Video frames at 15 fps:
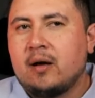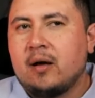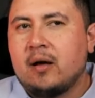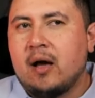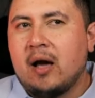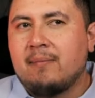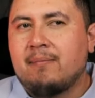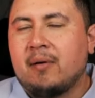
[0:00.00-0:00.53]

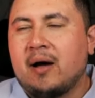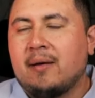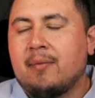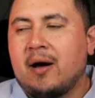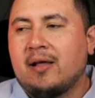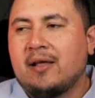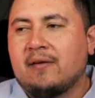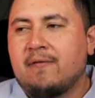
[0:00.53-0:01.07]
I'd, i
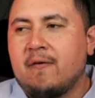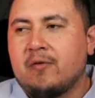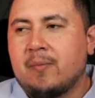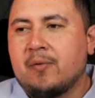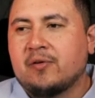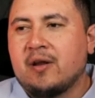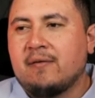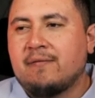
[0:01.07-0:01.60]
buy like 50%
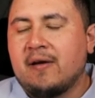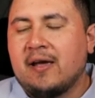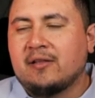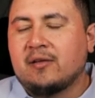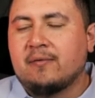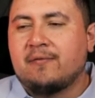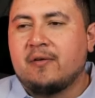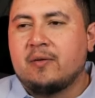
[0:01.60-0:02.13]

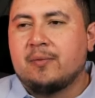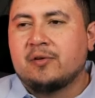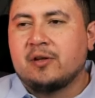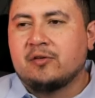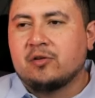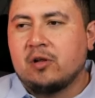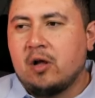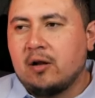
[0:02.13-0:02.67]
Fantom, 50%
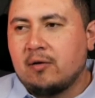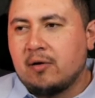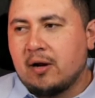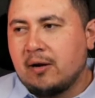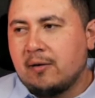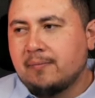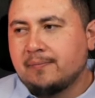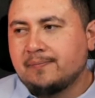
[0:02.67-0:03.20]
Solana right
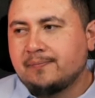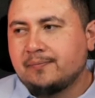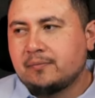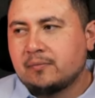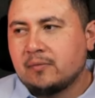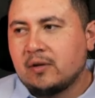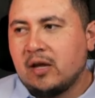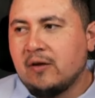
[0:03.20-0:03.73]
now.
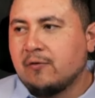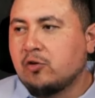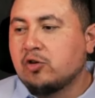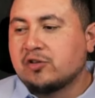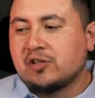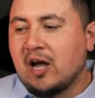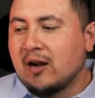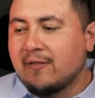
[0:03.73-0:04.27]
If you
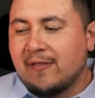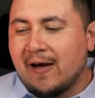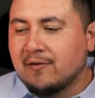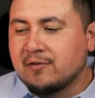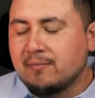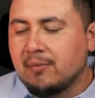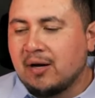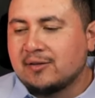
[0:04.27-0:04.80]
just got a
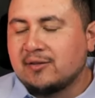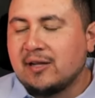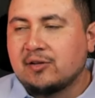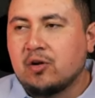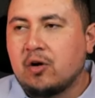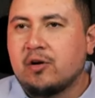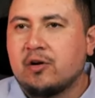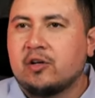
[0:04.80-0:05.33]
thousand bucks and that's
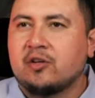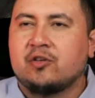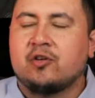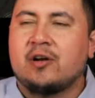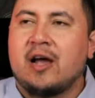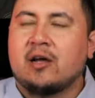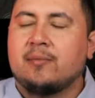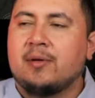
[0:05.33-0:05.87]
all you because you're
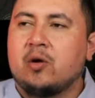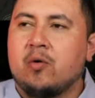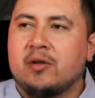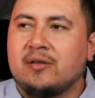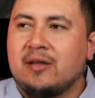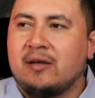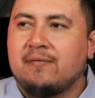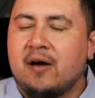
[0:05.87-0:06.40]
not going to be going
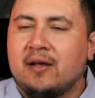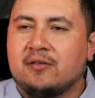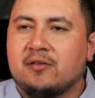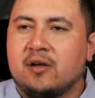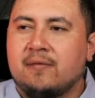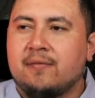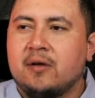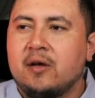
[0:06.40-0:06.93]
DeFi and
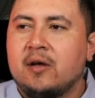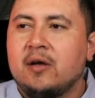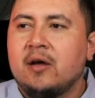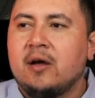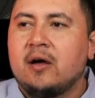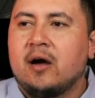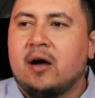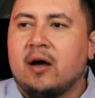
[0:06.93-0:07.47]
stuff.
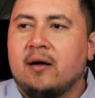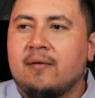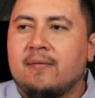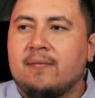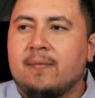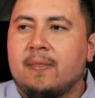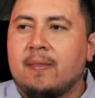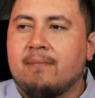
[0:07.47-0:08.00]
Best, uh,
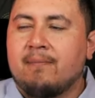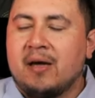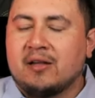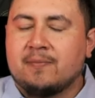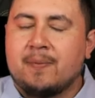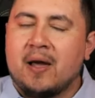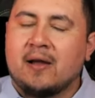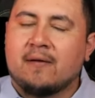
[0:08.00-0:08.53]
bang
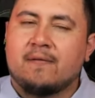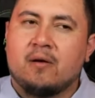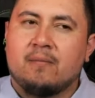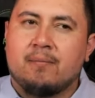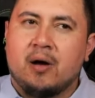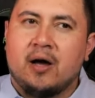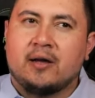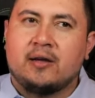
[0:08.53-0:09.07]
best, bang for your
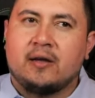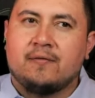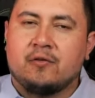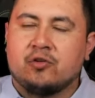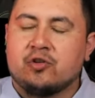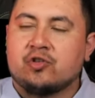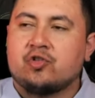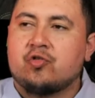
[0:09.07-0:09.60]
buck if you're
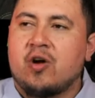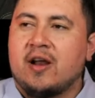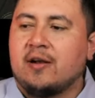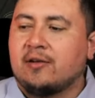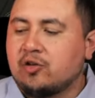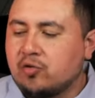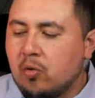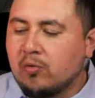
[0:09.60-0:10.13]
just trying to
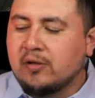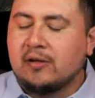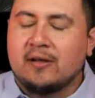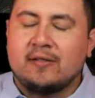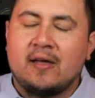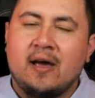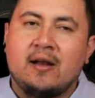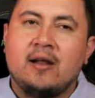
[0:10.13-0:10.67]
just hold it like
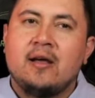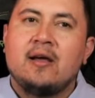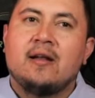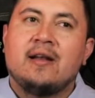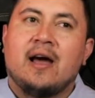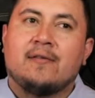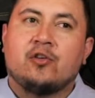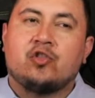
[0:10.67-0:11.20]
that.
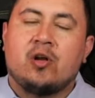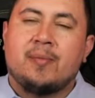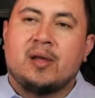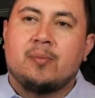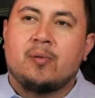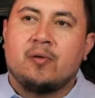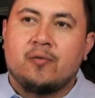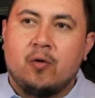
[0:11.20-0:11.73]
Now, if you're trying to make
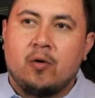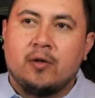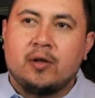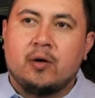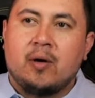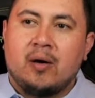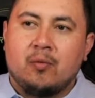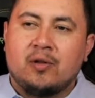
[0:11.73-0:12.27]
a portfolio,
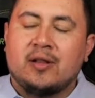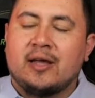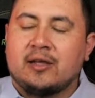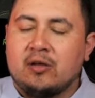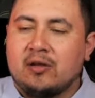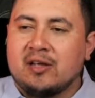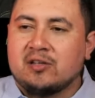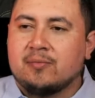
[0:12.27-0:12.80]
I would like
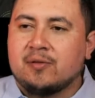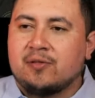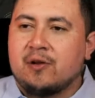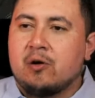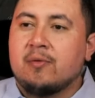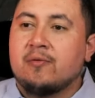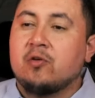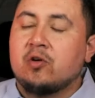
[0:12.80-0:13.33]
you to get some
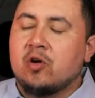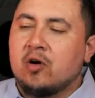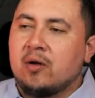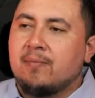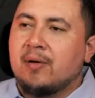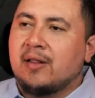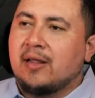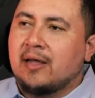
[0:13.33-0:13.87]
Ethereum if you
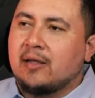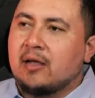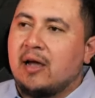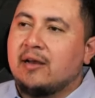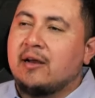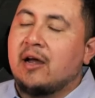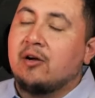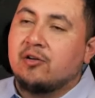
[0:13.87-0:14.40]
could, but like
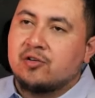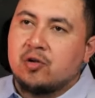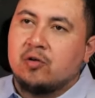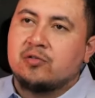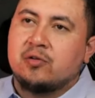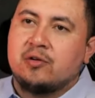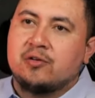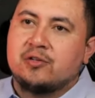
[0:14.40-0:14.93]
I, I
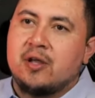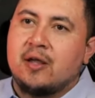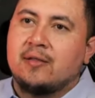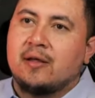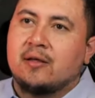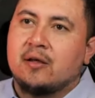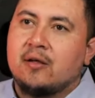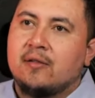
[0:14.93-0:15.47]
also understand
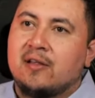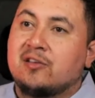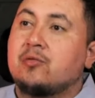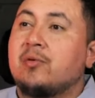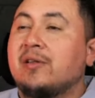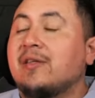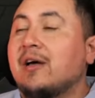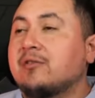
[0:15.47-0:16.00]
like that's
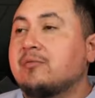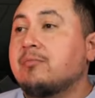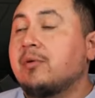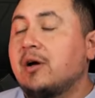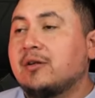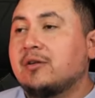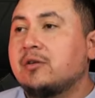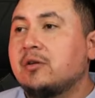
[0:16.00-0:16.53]
3,000
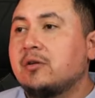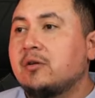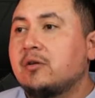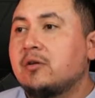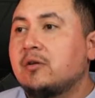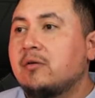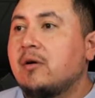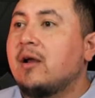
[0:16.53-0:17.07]
bucks
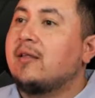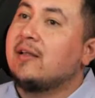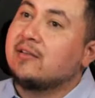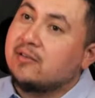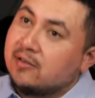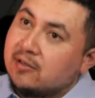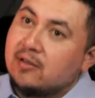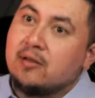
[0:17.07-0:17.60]
right?
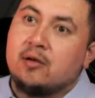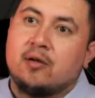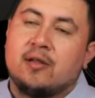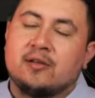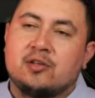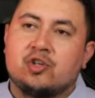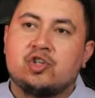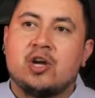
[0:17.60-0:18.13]
That's you know
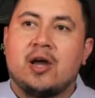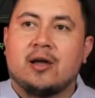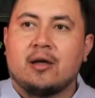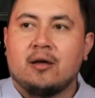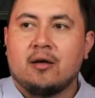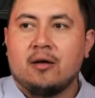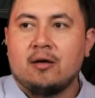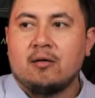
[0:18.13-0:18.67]
that's a
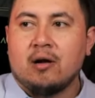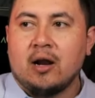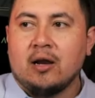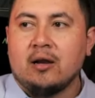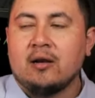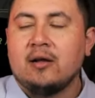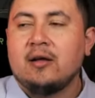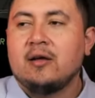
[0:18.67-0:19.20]
check, right?
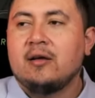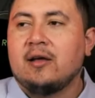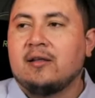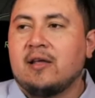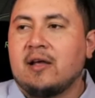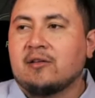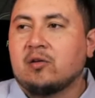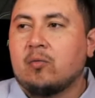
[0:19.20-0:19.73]
It
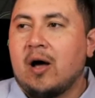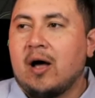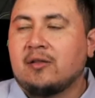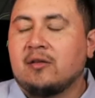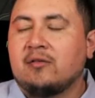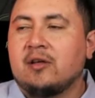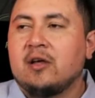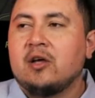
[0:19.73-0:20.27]
takes a while to.
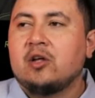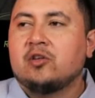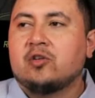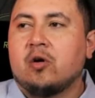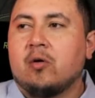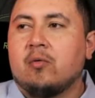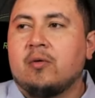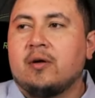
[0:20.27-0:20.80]
do,
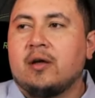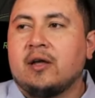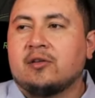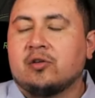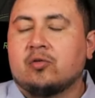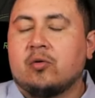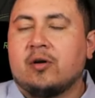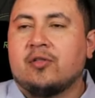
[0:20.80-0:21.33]
so it's
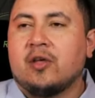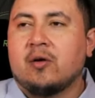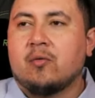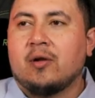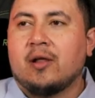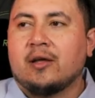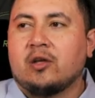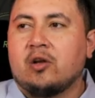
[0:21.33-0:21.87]
a sort of thing where
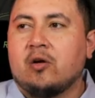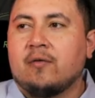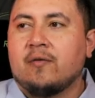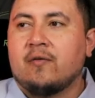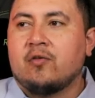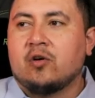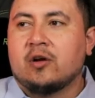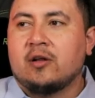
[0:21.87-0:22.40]
like you know
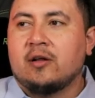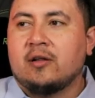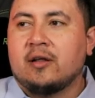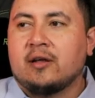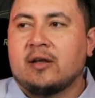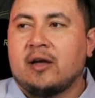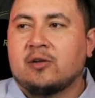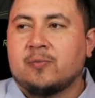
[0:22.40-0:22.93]
if you're gonna
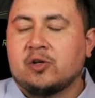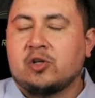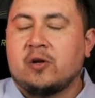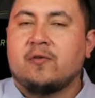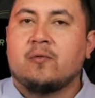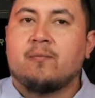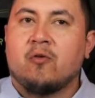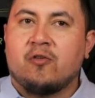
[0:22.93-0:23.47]
like especially if
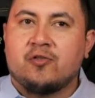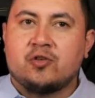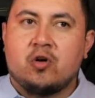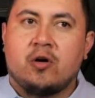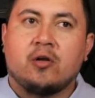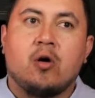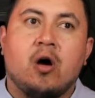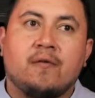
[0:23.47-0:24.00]
you're
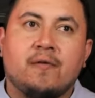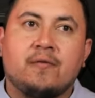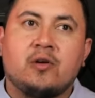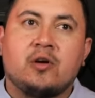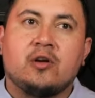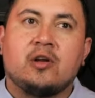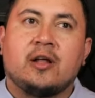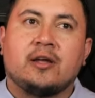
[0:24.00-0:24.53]
starting off and you're,
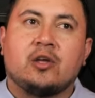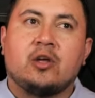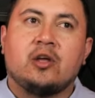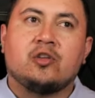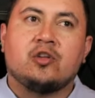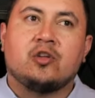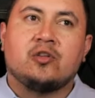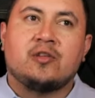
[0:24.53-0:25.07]
you're like
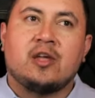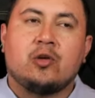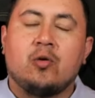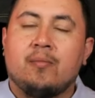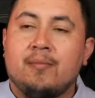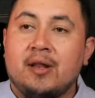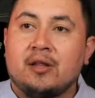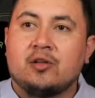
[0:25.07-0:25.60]
it's gonna take you a
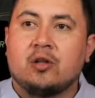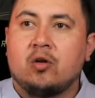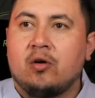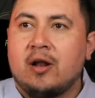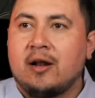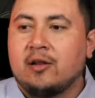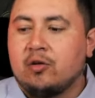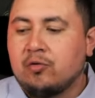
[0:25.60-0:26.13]
minute to learn
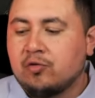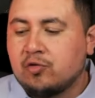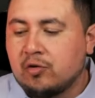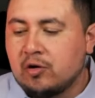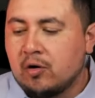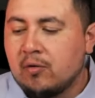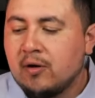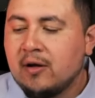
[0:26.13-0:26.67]
how to use you
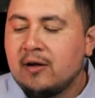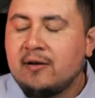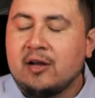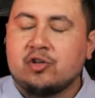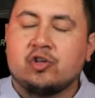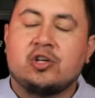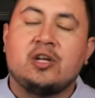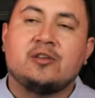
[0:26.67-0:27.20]
know
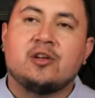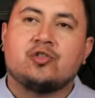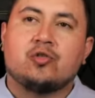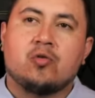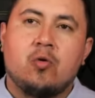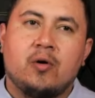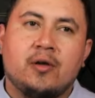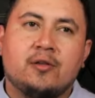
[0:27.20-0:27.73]
not your keys not your
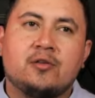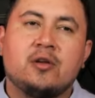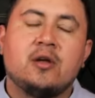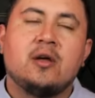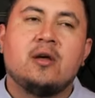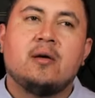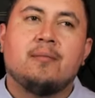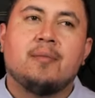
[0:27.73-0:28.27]
coins,
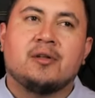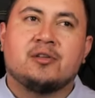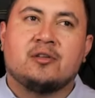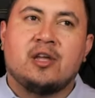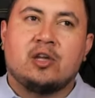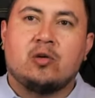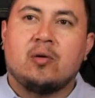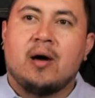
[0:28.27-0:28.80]
but it's gonna take you.